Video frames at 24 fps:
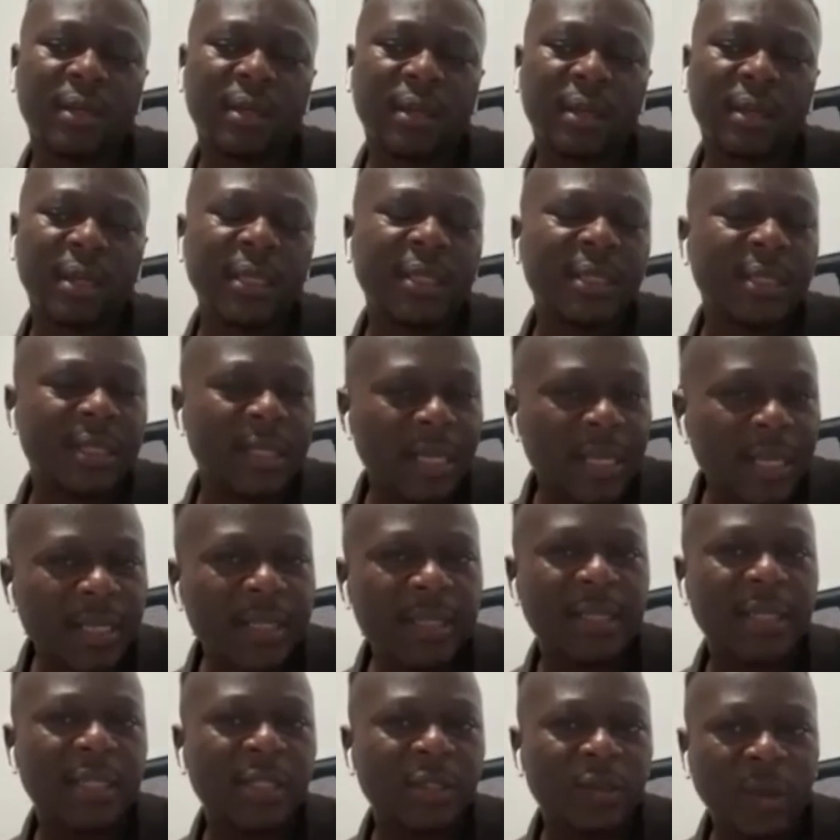It's
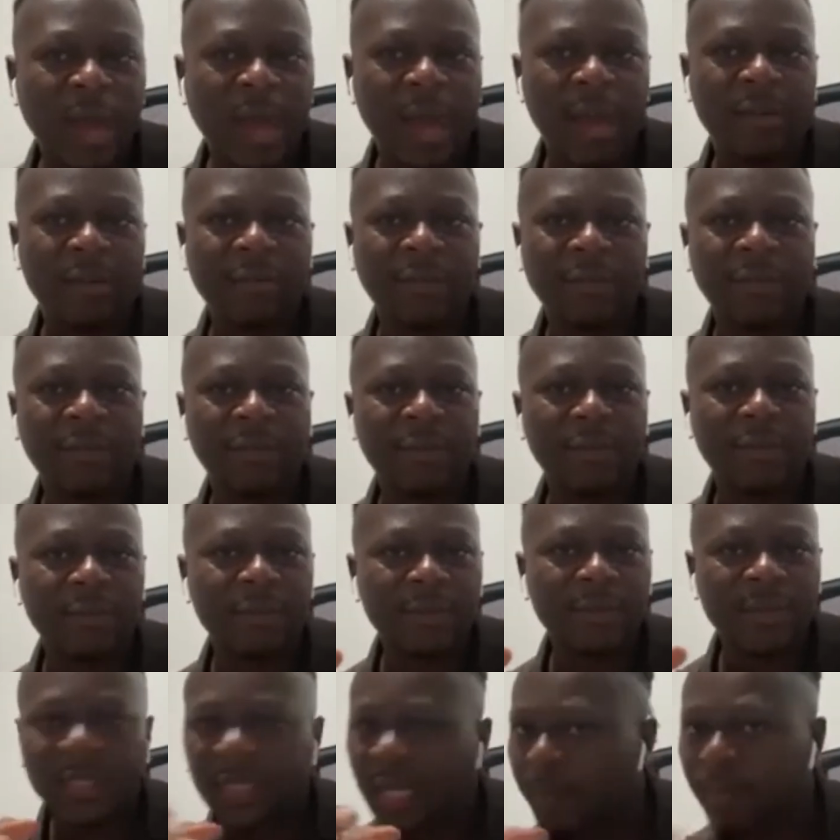easy to have
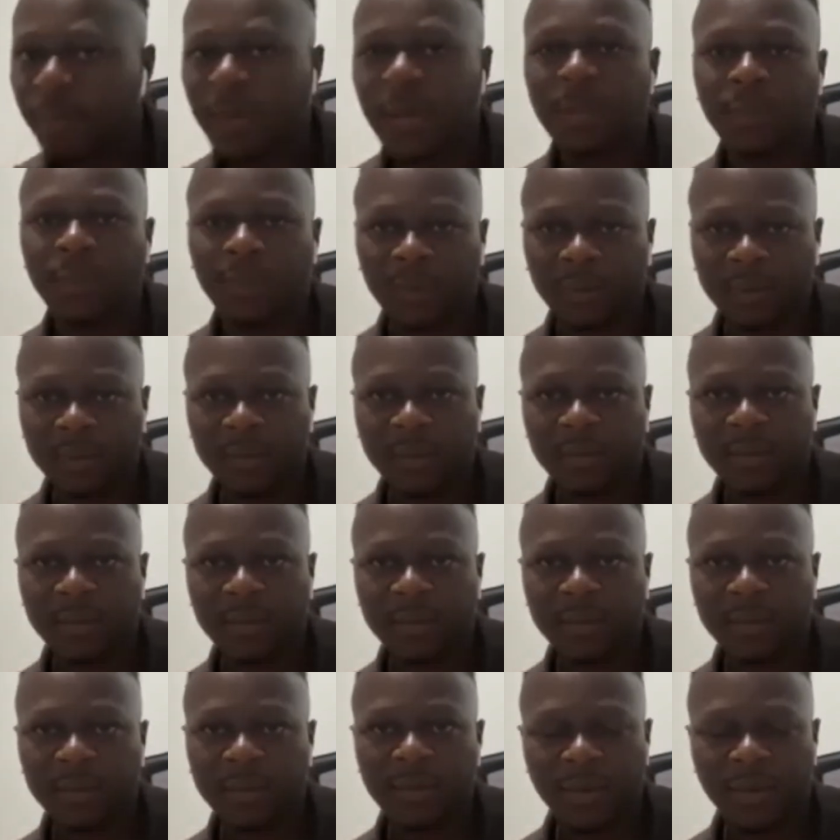same people,
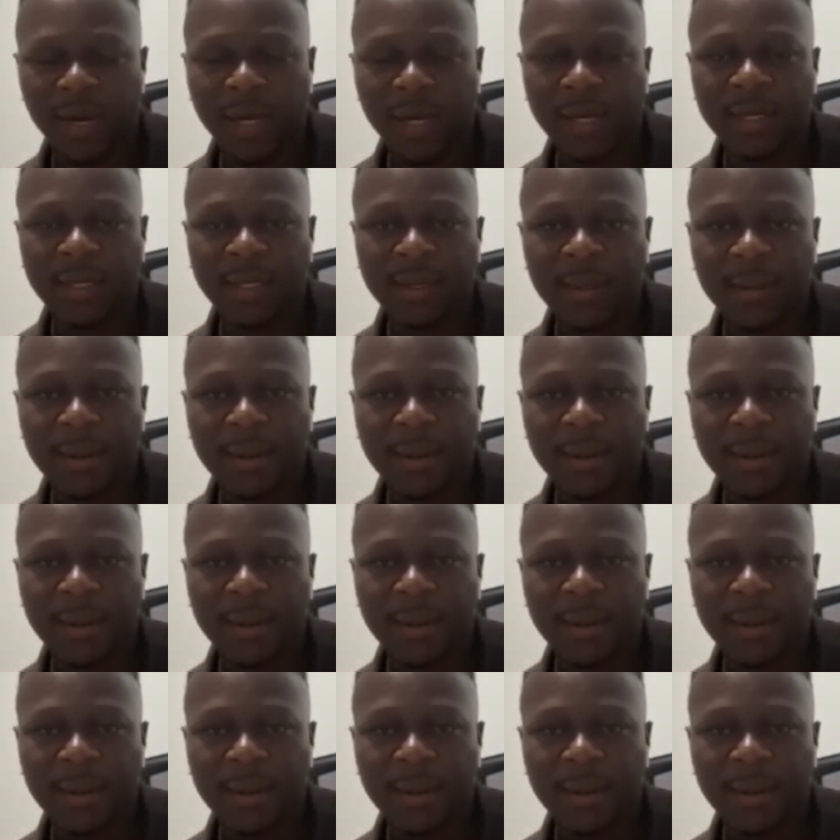right?